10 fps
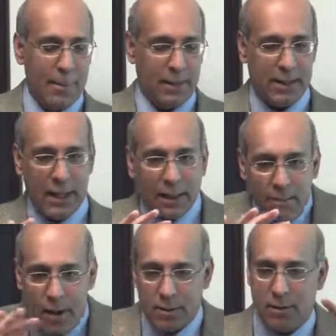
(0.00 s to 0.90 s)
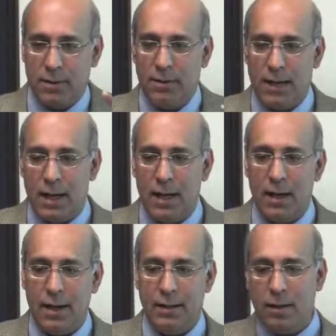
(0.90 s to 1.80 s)
you take the muscles of the
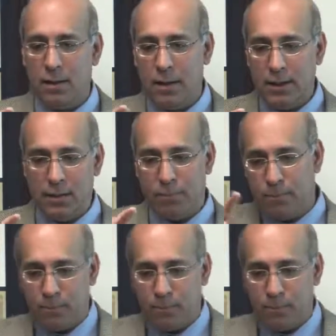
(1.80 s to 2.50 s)
eye and you and you